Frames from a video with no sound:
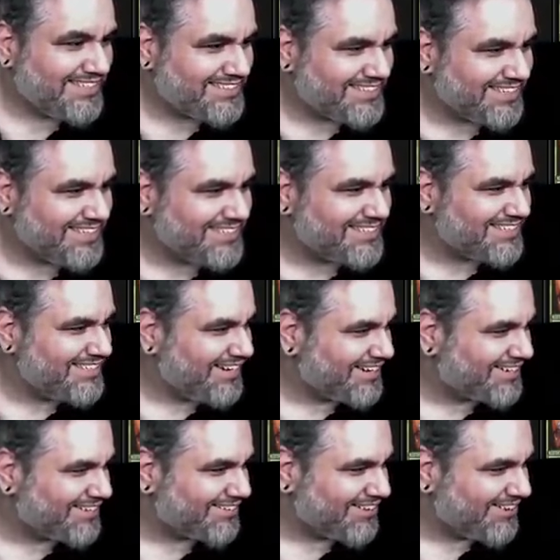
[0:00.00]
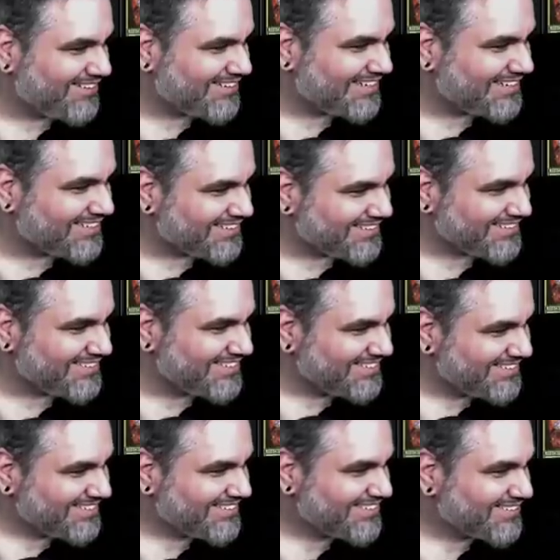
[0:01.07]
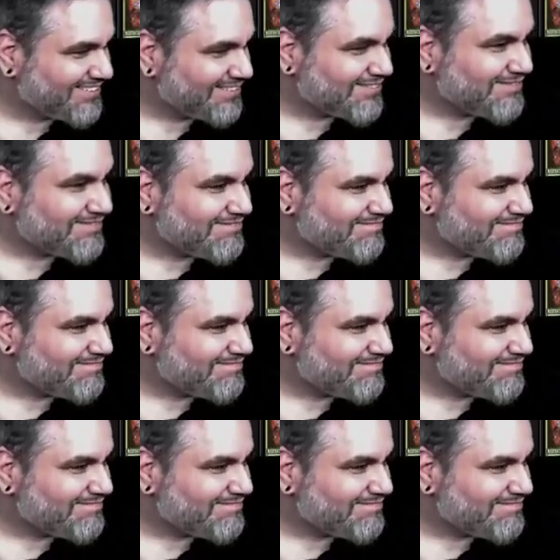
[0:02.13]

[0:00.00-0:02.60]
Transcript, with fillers: This Holy is cow. Yuckaroni, dude. What is this